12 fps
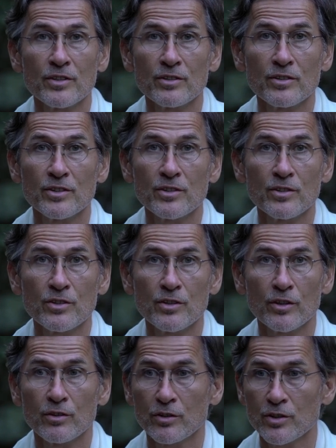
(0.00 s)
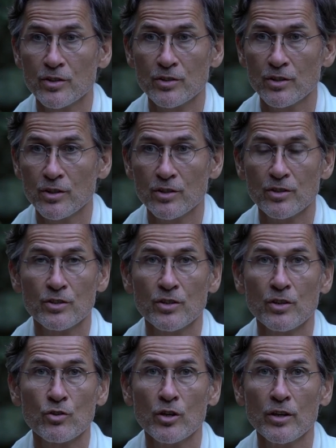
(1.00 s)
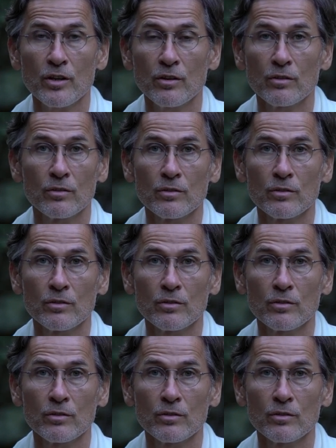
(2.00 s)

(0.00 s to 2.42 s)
and sisters, that this is essentially